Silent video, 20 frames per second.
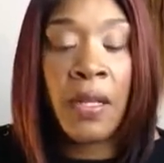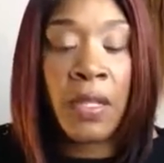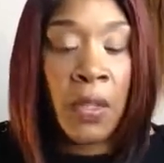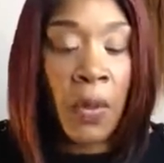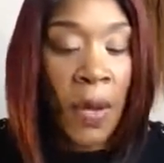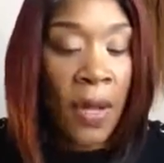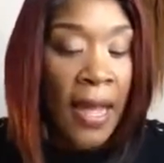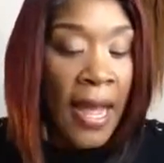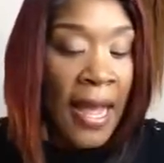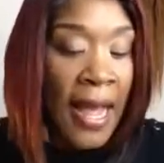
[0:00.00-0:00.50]

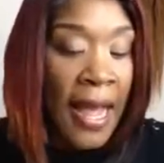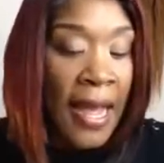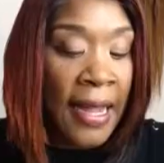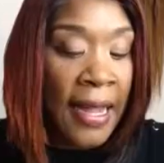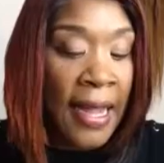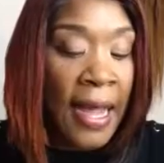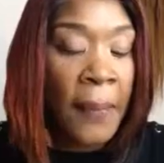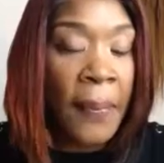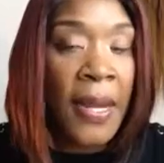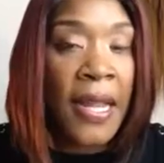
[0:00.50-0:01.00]
So a
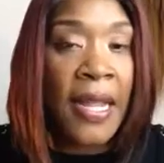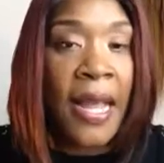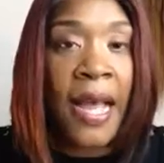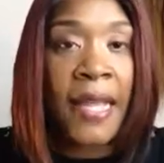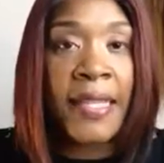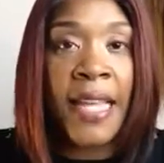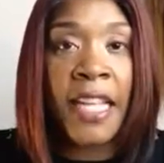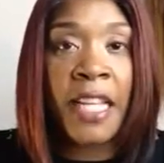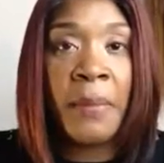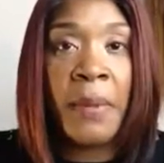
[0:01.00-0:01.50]
company
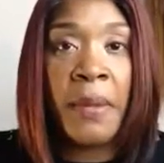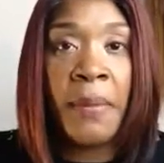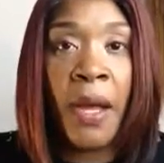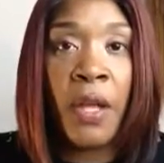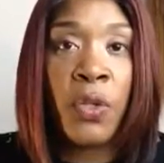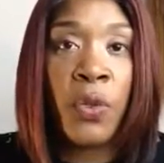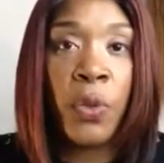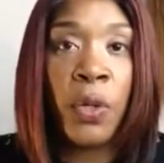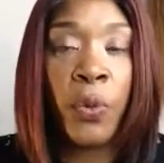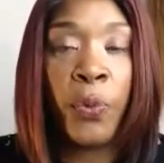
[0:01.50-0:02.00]
contacted me
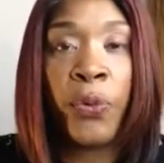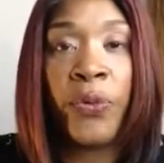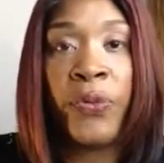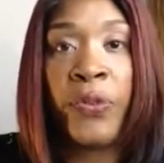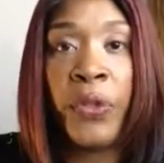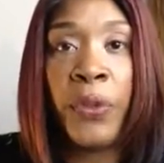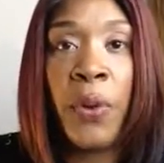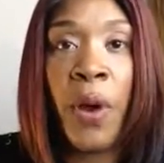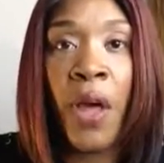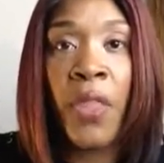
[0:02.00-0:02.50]
about doing a
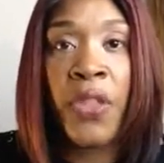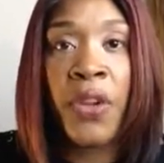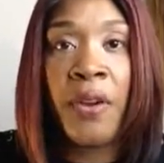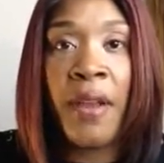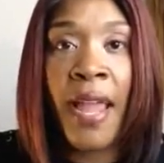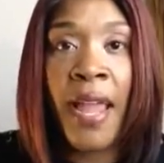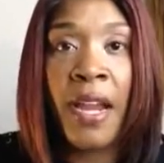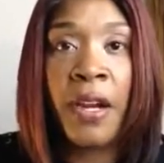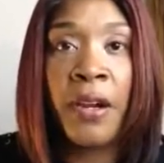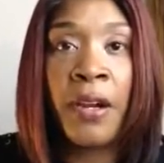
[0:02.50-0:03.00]
review on their
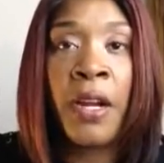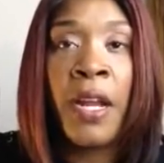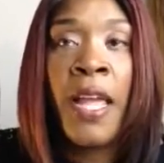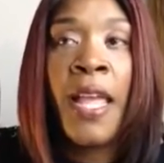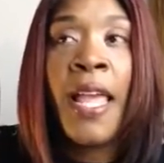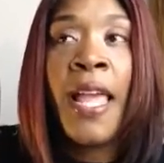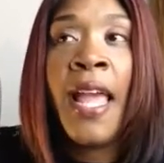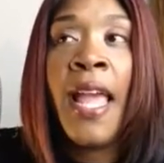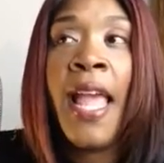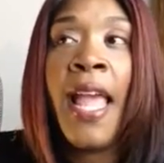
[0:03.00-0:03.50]
hair,
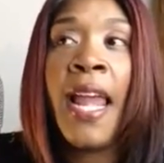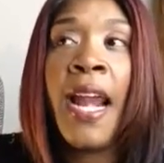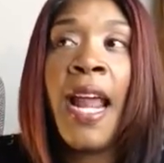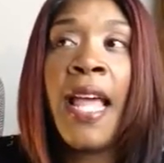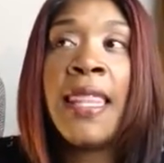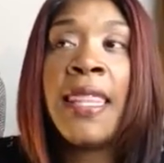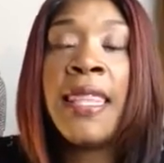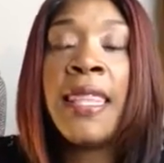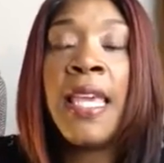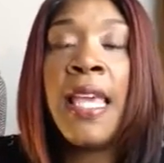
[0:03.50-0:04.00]
and
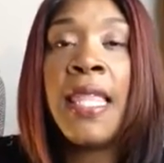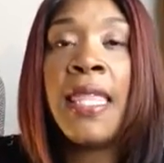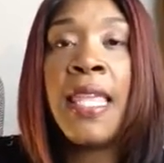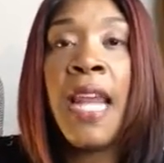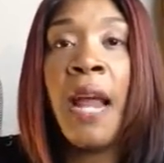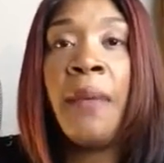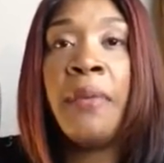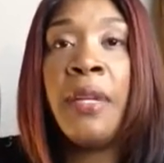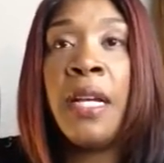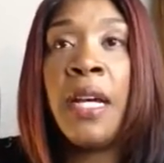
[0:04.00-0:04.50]
I think that
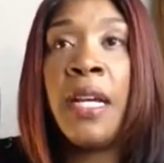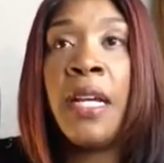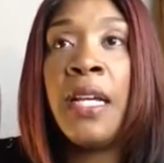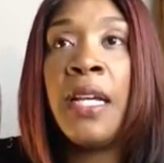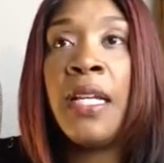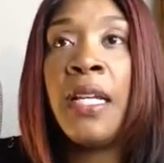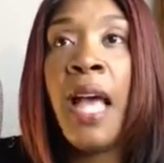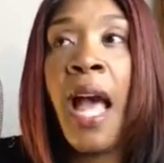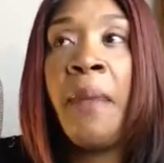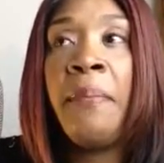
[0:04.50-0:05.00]

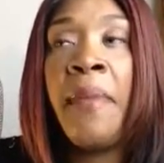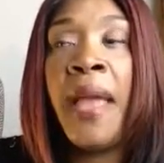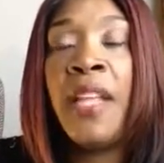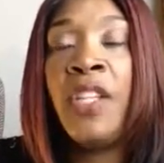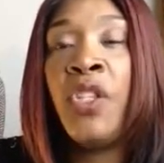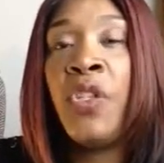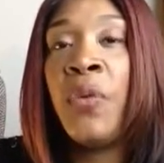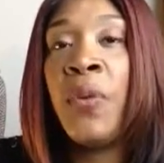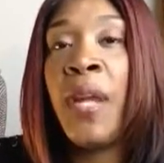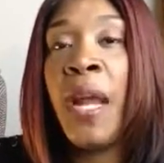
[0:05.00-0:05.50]
I
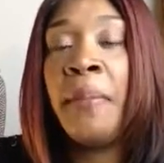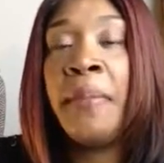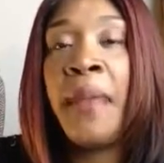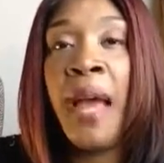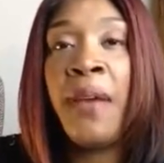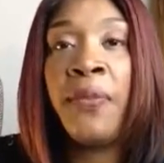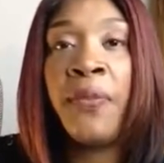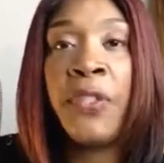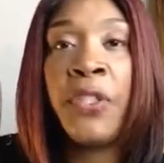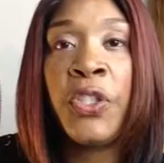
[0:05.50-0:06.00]
may do it. I'm
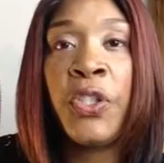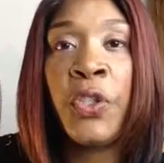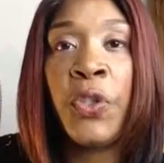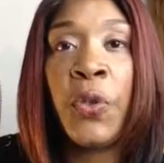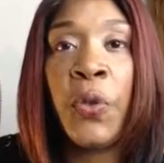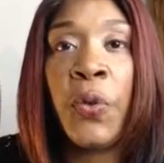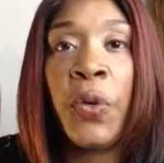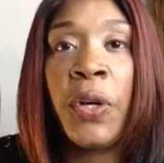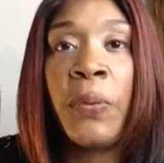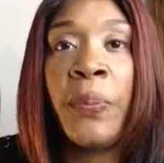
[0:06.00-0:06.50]
not for
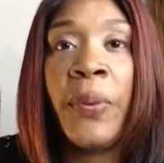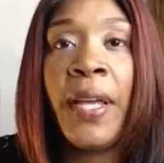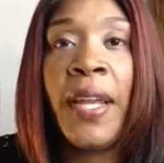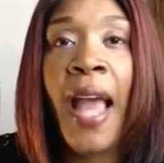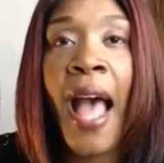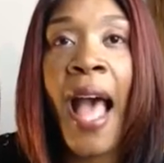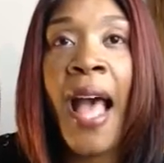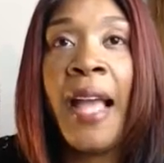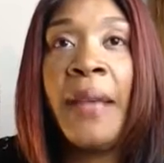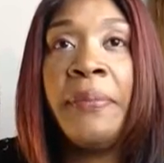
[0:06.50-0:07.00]
sure, but
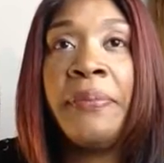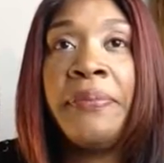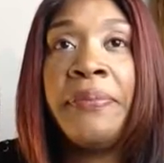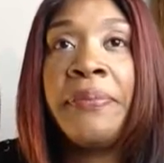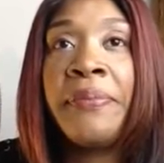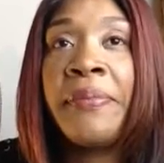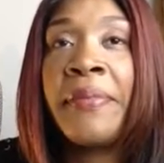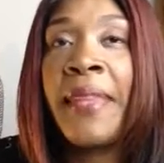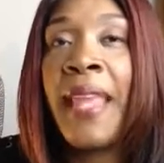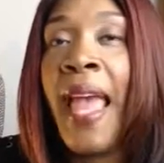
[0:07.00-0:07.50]
I'm
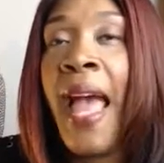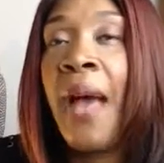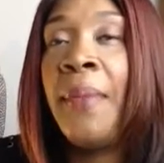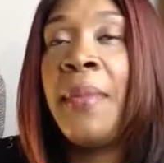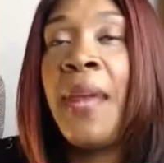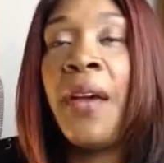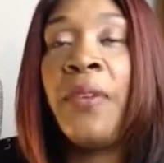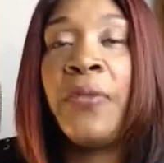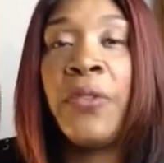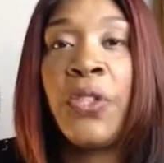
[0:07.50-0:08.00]

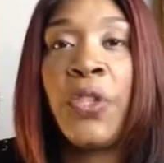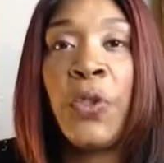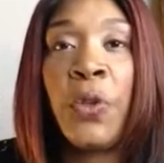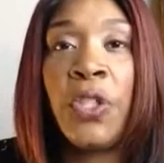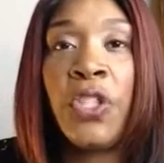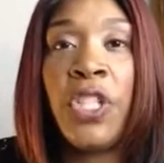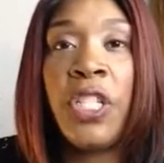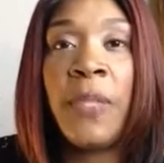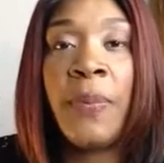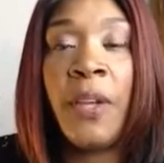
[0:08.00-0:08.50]
not for sure.
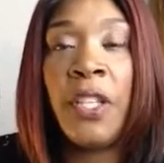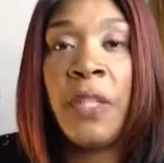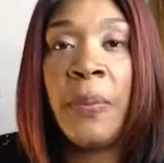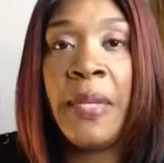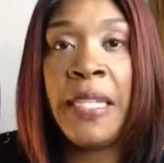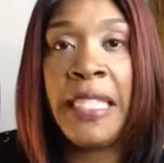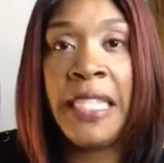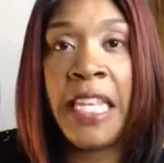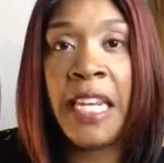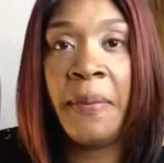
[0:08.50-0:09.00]
She's supposed to
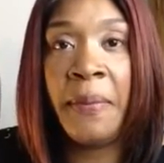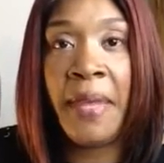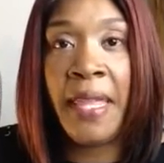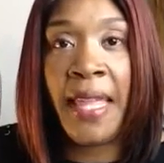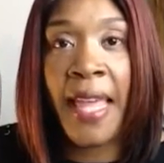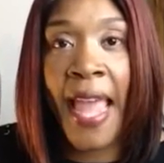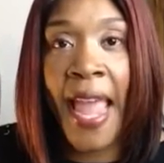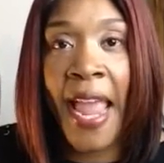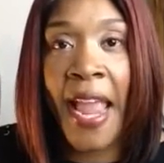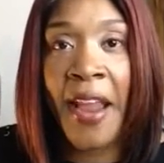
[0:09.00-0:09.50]
be sending me
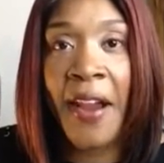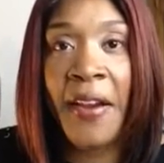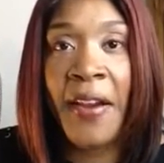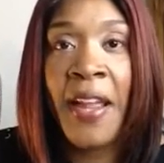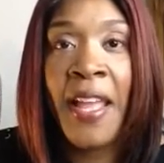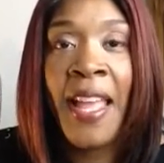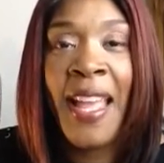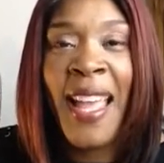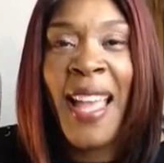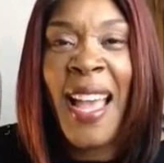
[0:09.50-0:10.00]
the hair,
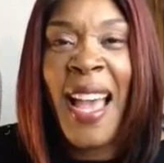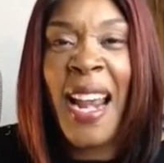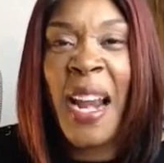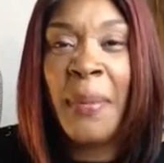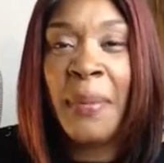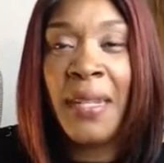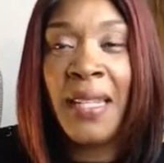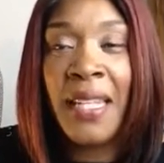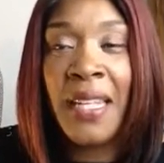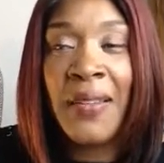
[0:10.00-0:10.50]
and
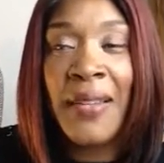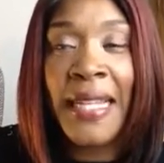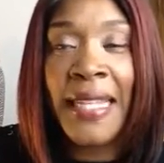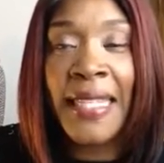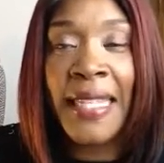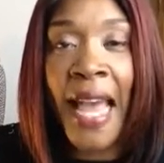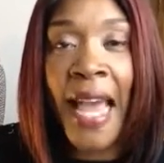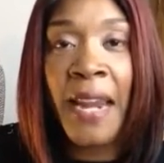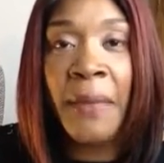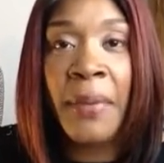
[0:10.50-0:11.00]
I'm a little
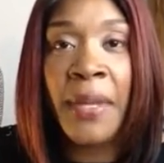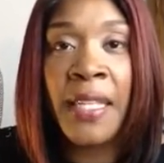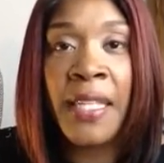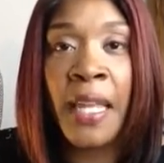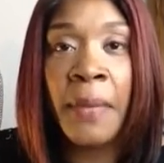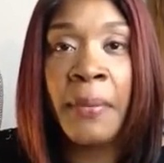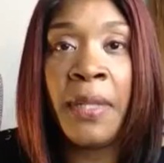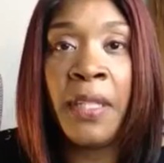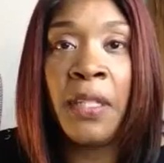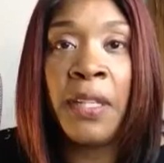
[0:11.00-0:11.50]
excited because
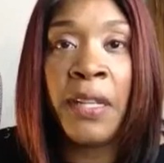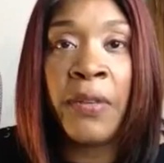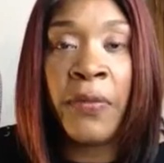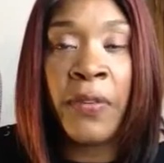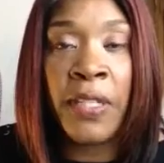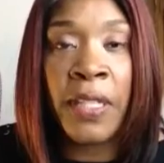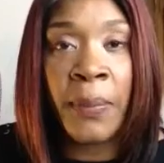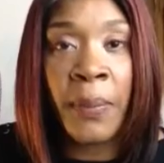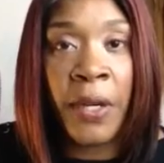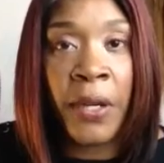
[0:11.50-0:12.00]
I've been looking
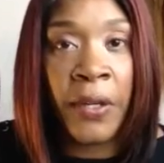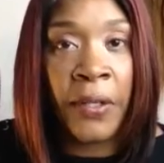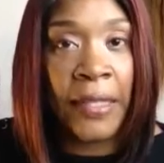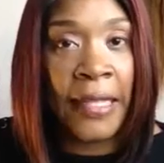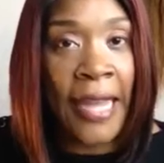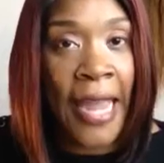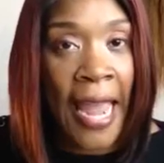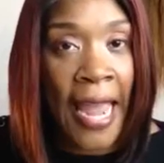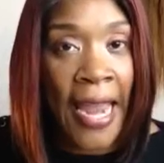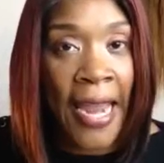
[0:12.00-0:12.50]
for some
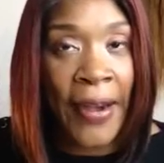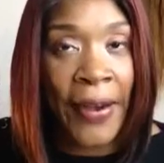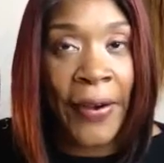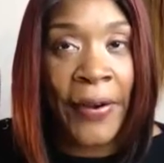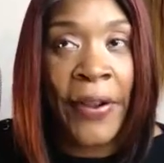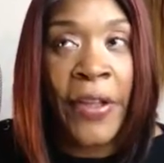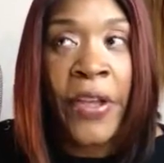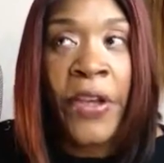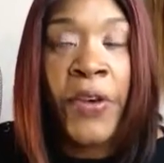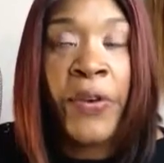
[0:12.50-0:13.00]
curly
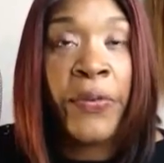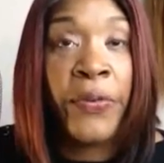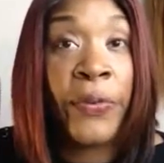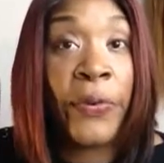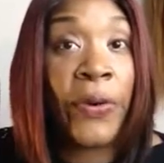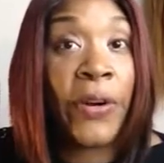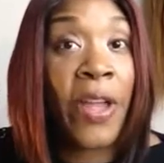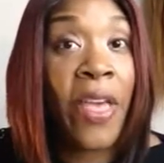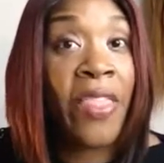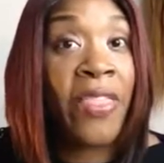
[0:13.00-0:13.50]
hair
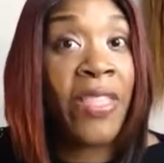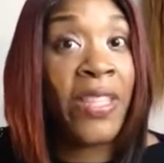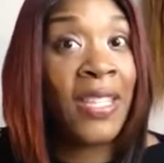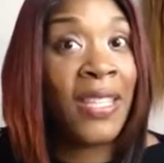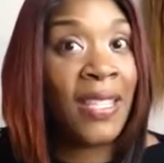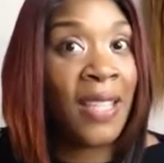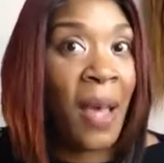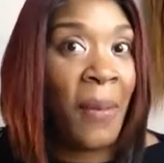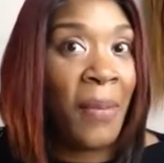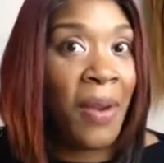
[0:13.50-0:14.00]
for the
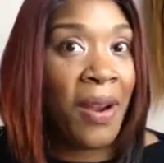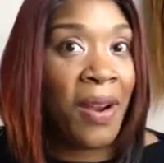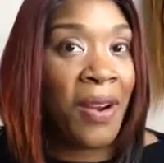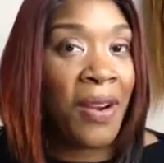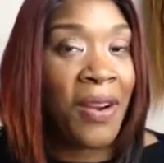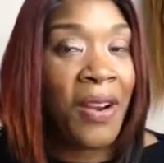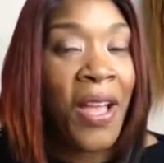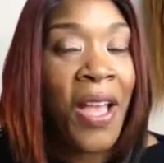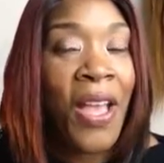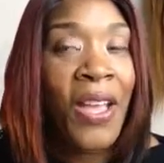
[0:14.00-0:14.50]

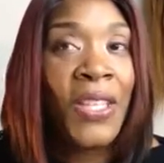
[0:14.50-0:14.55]
summer.